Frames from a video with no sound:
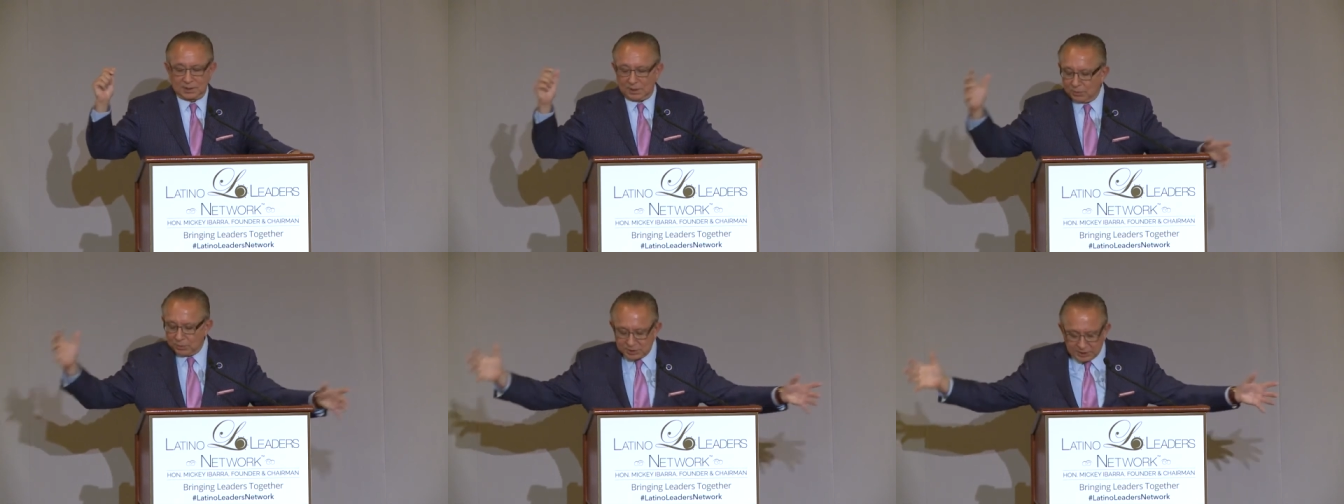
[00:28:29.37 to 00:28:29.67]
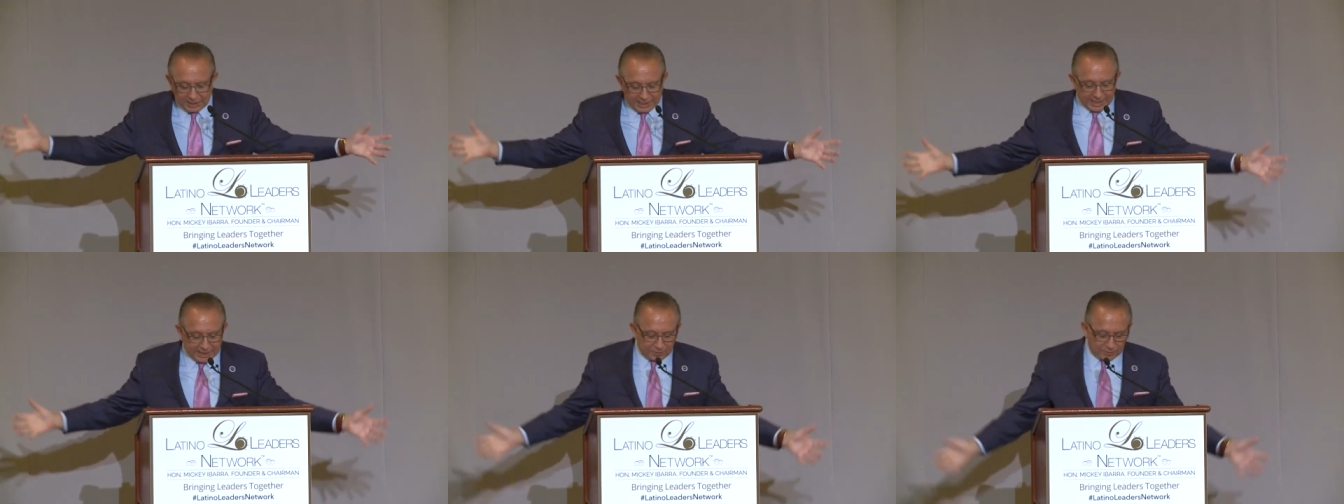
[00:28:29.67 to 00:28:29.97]

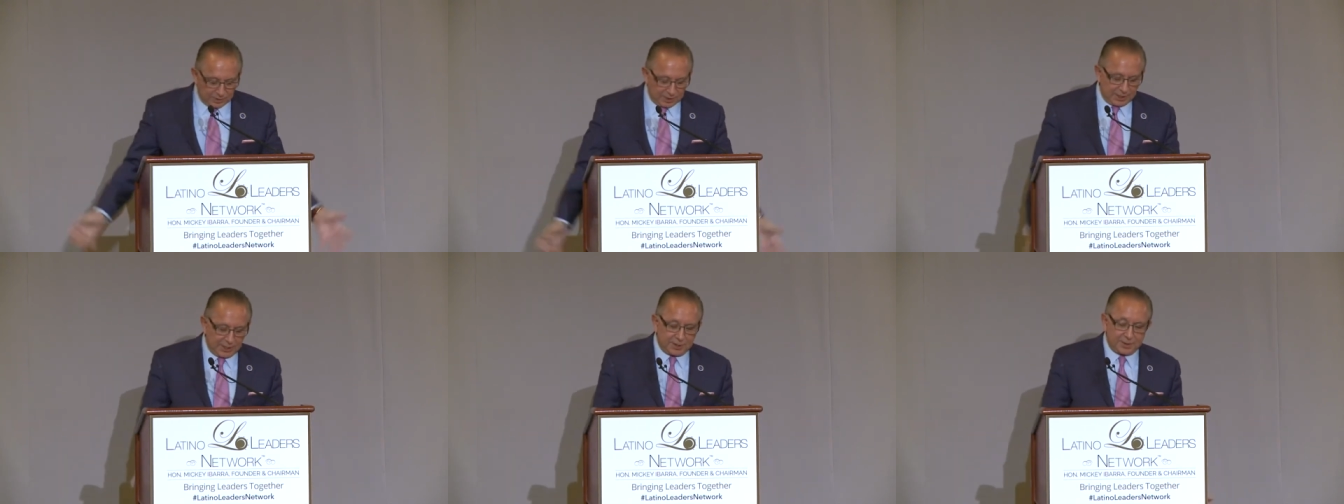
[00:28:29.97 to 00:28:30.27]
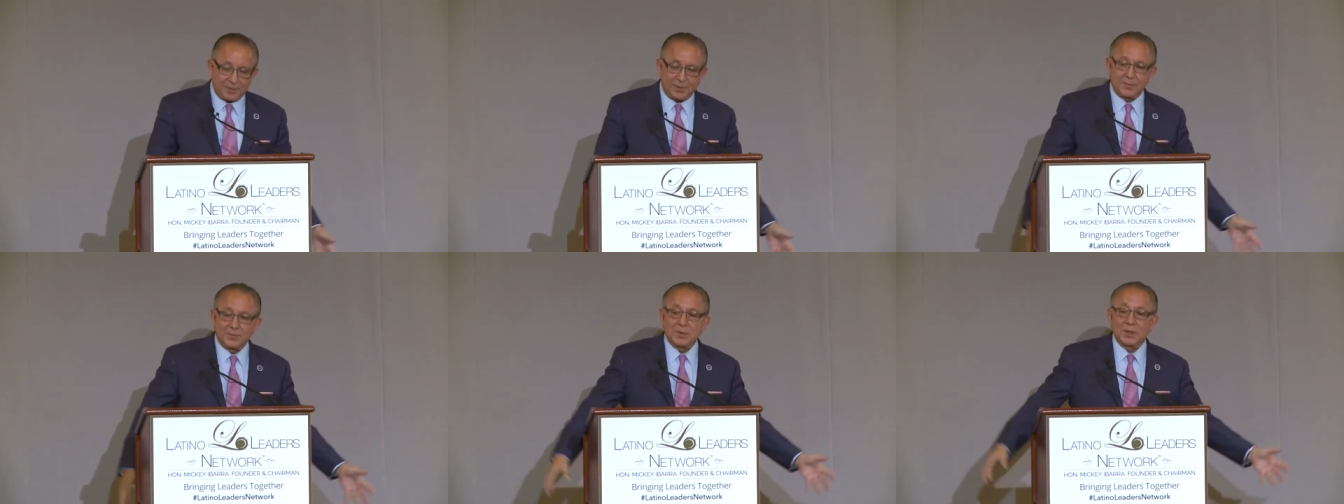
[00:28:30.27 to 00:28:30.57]
Wish I had one
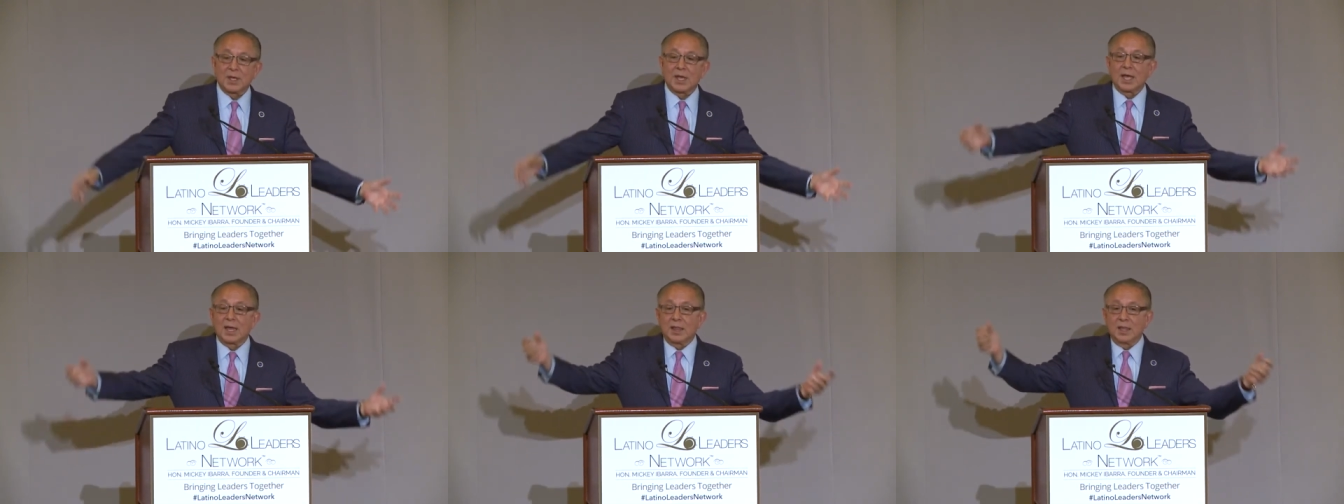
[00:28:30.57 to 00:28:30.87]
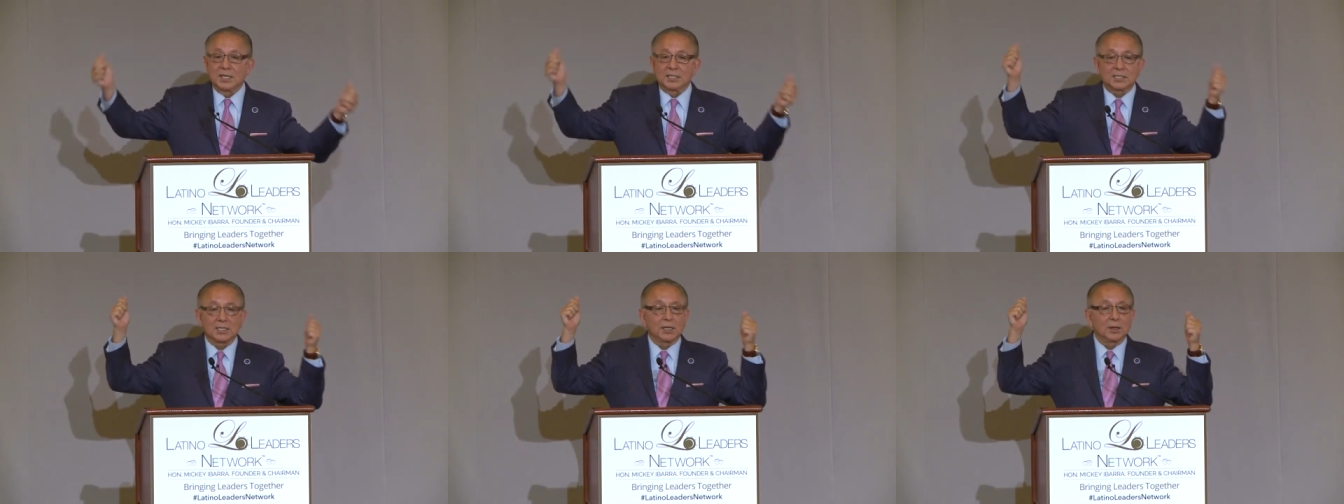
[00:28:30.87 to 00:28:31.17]
here
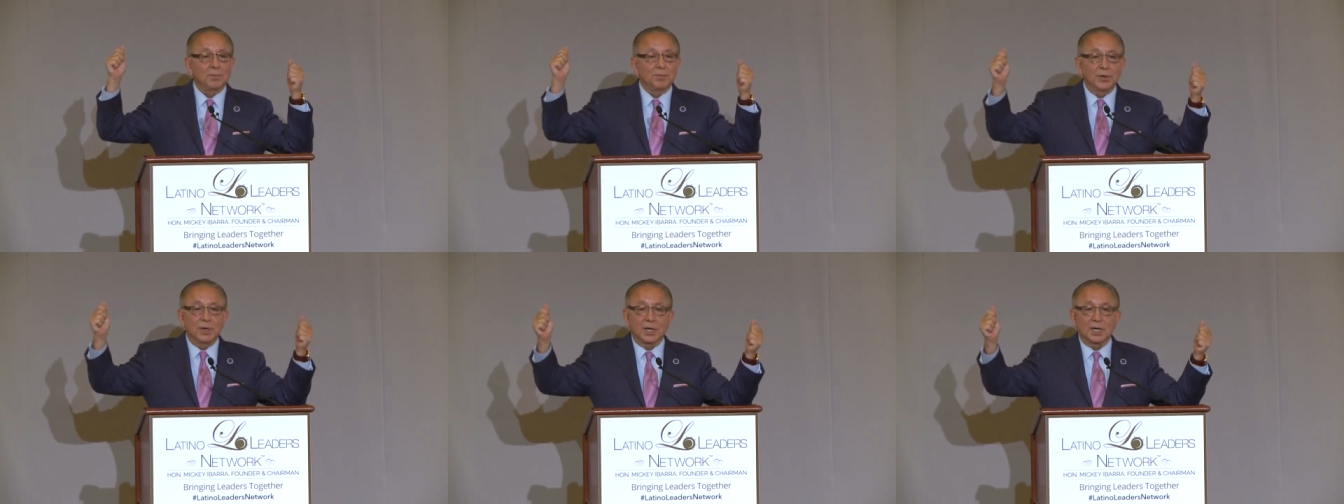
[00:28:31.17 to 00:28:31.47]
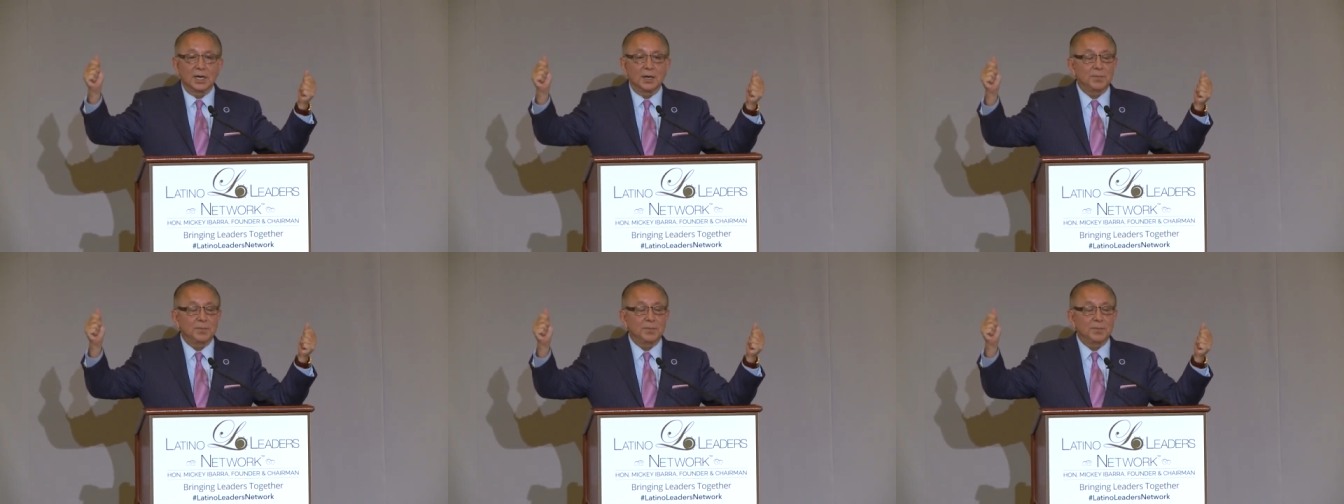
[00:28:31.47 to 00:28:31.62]
this little book